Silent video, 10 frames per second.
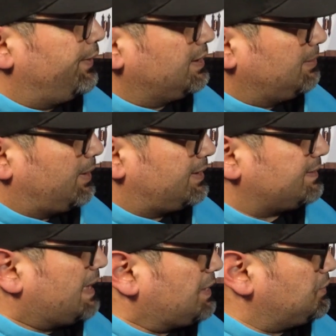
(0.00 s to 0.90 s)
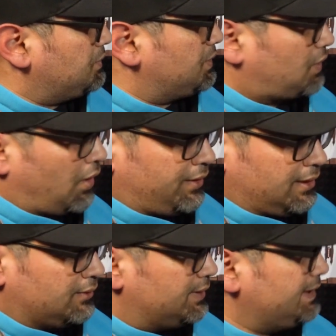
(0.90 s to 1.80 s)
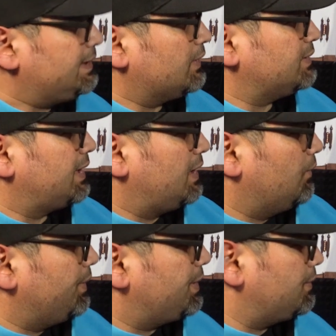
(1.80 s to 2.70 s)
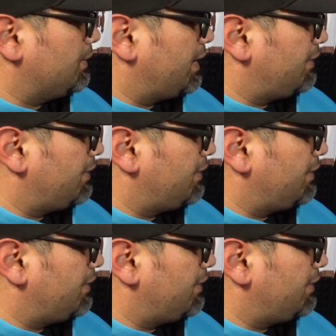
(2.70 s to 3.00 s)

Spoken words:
things about the statue is just all the little details that go into it.